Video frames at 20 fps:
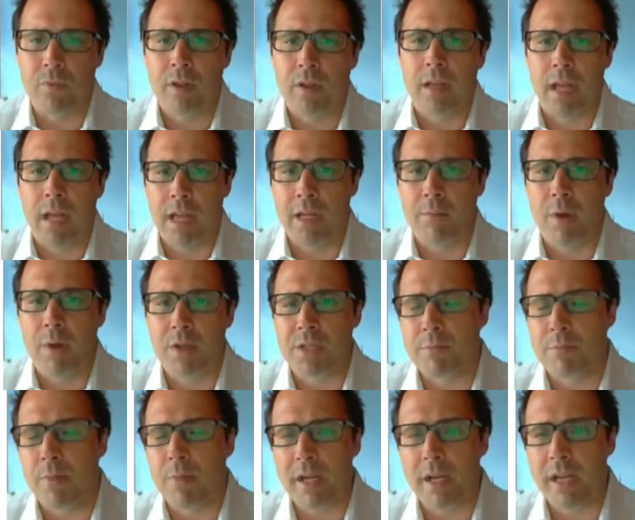in emerging
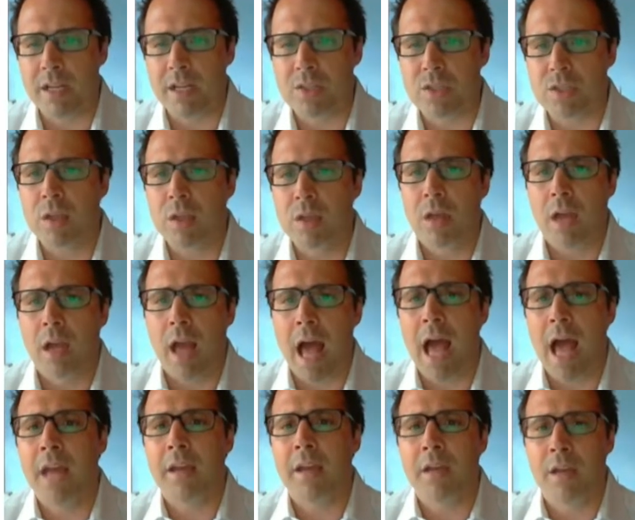markets
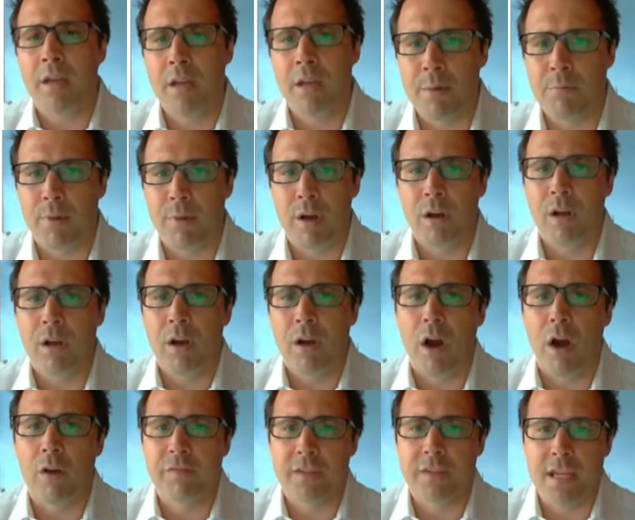and in a number
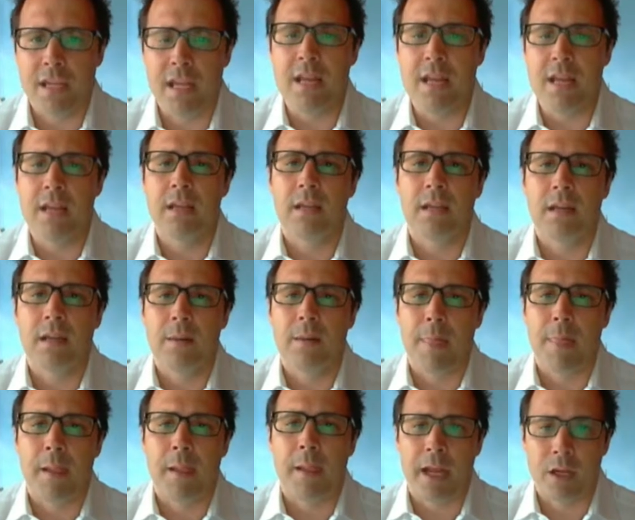of key
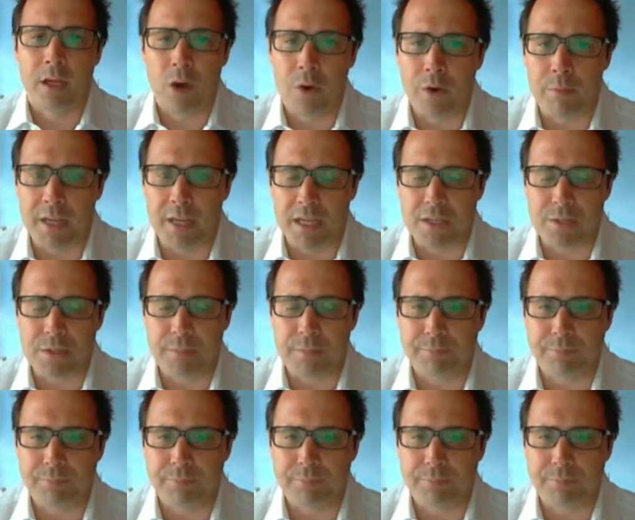economies.